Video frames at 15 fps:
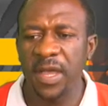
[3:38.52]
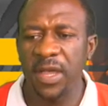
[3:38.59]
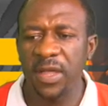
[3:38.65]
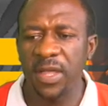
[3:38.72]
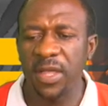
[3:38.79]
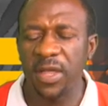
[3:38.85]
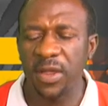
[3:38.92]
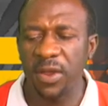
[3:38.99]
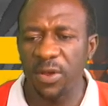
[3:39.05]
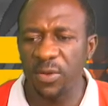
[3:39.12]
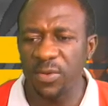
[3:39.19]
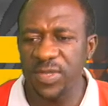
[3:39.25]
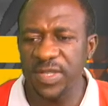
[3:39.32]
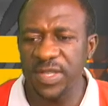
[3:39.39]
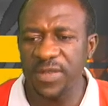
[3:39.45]

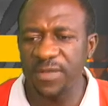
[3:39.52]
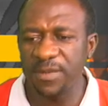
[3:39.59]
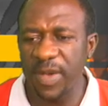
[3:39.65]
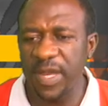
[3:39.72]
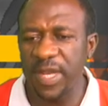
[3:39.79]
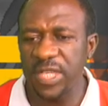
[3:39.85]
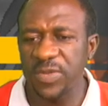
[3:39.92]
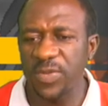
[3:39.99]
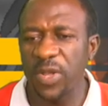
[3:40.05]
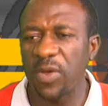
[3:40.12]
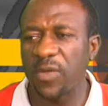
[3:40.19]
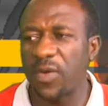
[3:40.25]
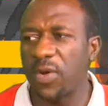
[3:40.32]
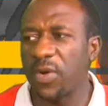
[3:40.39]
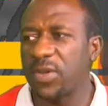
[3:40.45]
inclusive management of
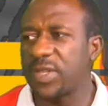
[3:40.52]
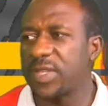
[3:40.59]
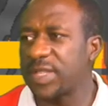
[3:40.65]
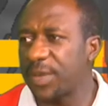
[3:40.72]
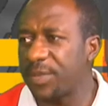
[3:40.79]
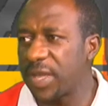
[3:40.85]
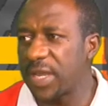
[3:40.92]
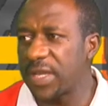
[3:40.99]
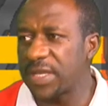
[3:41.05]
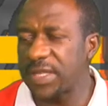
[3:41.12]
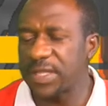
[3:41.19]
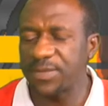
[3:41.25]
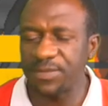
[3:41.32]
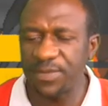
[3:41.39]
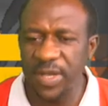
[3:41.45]
all disabilities.
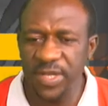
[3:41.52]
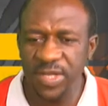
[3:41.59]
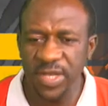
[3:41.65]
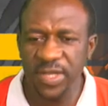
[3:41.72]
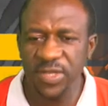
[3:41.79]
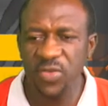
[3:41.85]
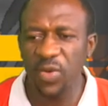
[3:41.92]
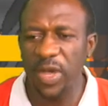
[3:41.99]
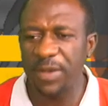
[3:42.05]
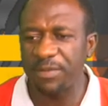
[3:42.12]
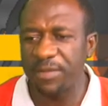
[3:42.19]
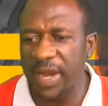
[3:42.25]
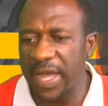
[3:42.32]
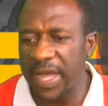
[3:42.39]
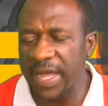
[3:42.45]
Patients who are
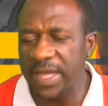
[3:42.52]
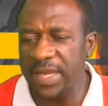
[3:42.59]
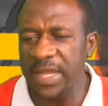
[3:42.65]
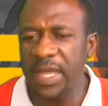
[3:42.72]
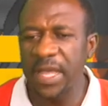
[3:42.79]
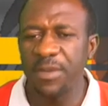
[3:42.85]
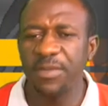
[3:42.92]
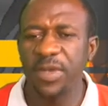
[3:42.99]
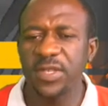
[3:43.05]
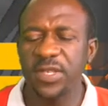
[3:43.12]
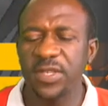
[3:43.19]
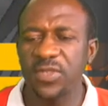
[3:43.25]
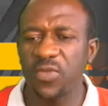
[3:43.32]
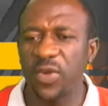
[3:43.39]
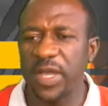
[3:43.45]
blind, patients
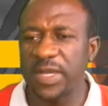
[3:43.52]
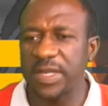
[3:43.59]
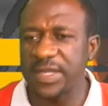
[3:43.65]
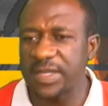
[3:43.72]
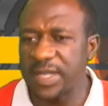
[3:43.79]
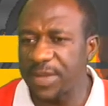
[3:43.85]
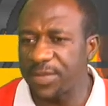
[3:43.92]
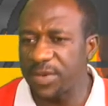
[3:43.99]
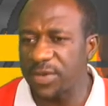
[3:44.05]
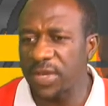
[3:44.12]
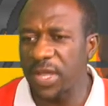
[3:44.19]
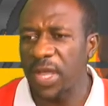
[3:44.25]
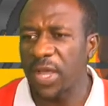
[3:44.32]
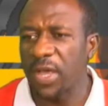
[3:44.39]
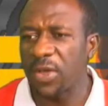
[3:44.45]
who are disabled.
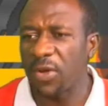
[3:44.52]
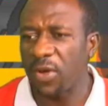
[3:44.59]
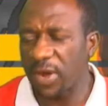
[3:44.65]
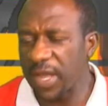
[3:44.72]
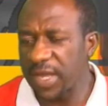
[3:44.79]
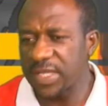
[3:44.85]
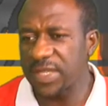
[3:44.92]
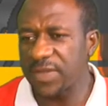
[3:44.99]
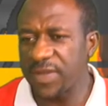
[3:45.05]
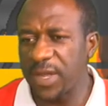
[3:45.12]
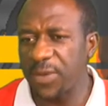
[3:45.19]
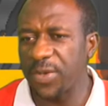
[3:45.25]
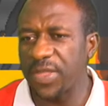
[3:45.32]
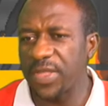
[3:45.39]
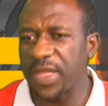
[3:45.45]
Collectively,
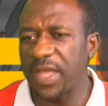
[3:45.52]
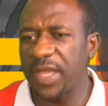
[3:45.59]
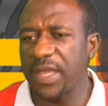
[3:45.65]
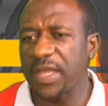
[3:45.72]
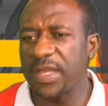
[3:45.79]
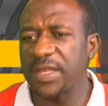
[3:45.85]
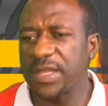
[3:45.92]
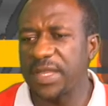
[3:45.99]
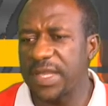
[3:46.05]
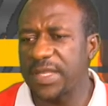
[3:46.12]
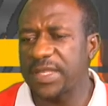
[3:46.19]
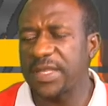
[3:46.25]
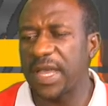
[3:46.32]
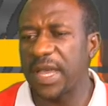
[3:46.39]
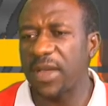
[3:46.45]
we think these
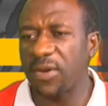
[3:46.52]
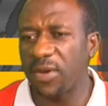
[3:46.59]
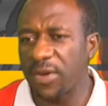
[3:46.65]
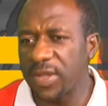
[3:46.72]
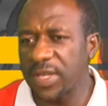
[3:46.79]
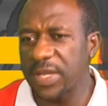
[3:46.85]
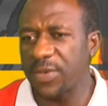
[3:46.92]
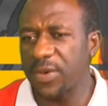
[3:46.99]
are correctable